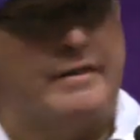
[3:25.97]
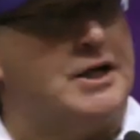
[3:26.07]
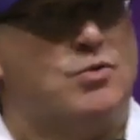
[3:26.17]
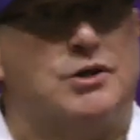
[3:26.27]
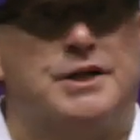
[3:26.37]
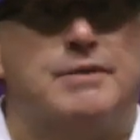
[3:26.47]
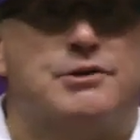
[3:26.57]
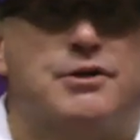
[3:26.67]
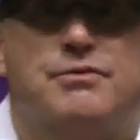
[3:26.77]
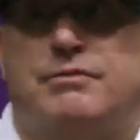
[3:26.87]
That's what
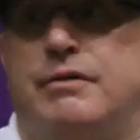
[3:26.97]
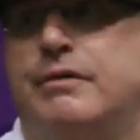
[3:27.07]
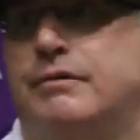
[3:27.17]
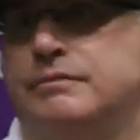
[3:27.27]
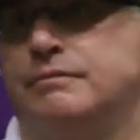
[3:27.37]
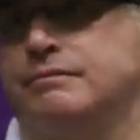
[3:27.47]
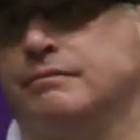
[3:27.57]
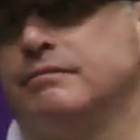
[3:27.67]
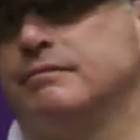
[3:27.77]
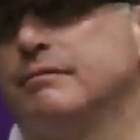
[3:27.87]
teams do.
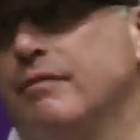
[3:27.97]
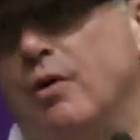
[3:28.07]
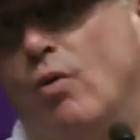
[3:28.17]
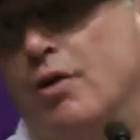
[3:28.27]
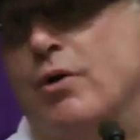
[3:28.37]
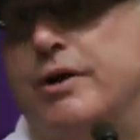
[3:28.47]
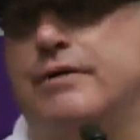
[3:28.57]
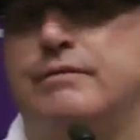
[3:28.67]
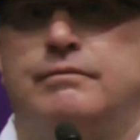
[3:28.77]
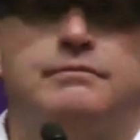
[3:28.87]
They want to
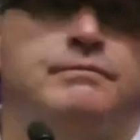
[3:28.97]
win.